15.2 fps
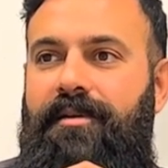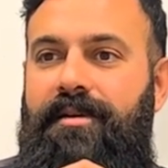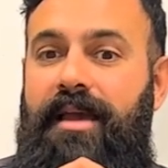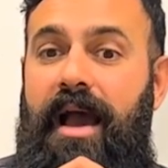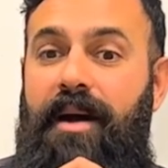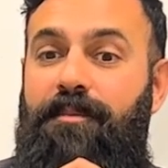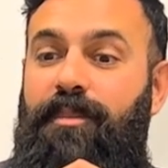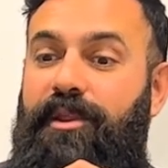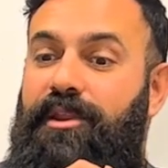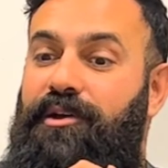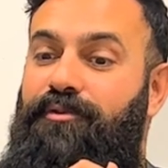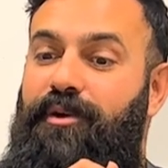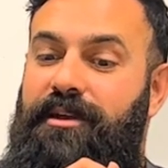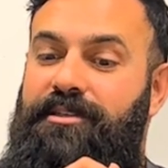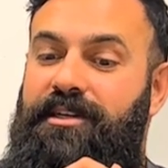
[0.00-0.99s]
Yeah, but the
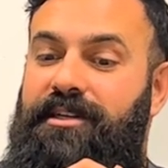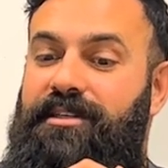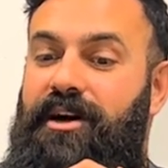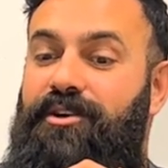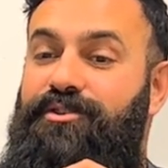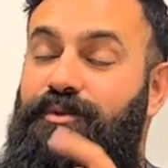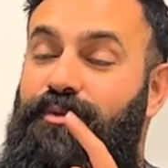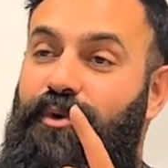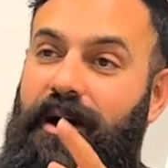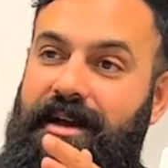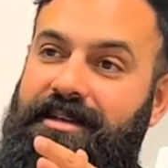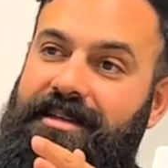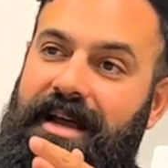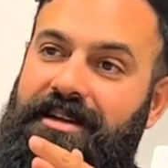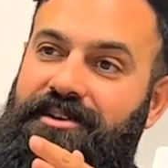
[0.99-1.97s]
question is also why
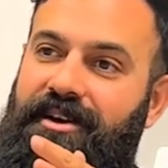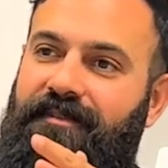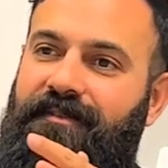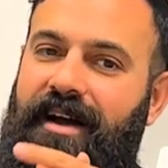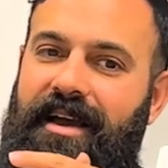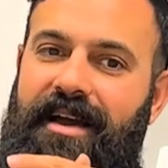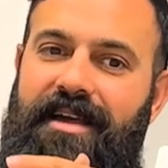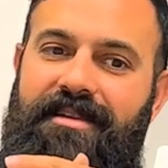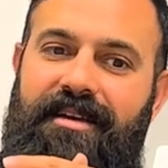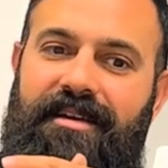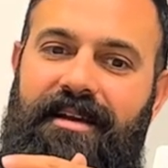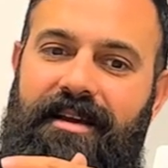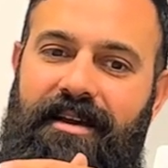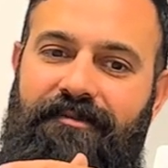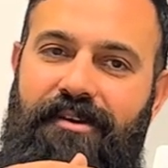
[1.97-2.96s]
is that terrifying? I
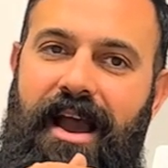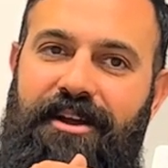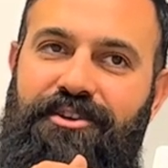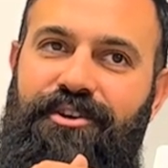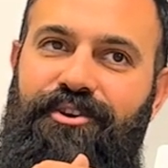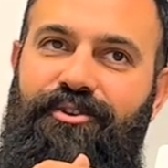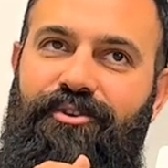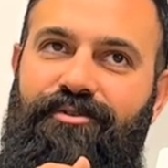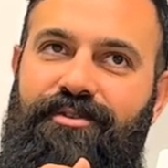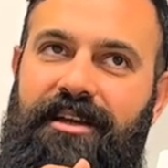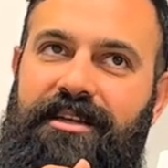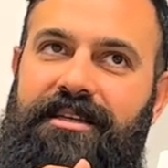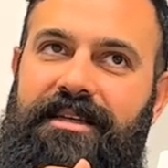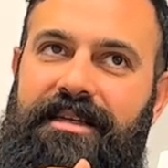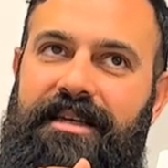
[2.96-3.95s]
think if you actually go
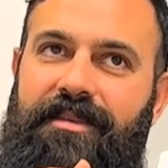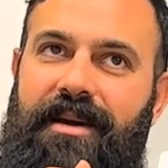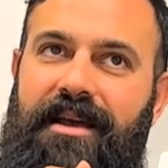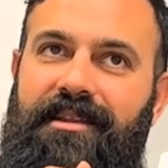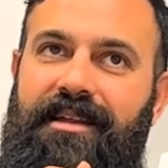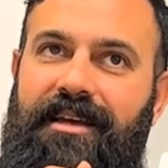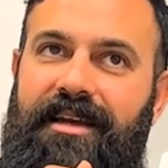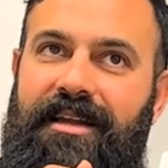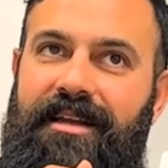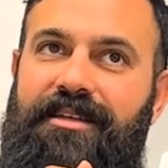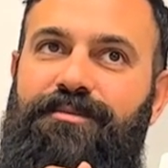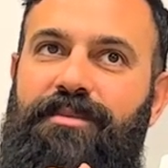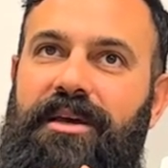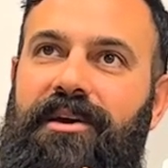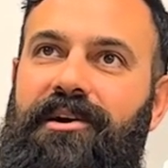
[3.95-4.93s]
into deep, I think it
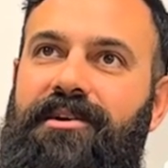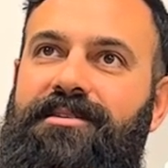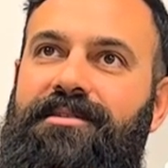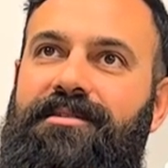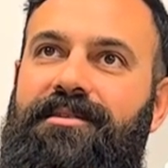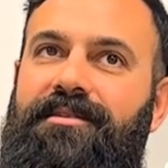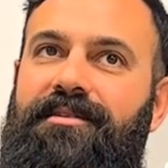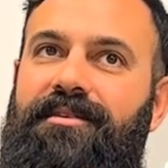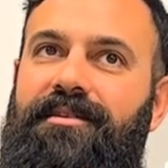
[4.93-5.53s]
is because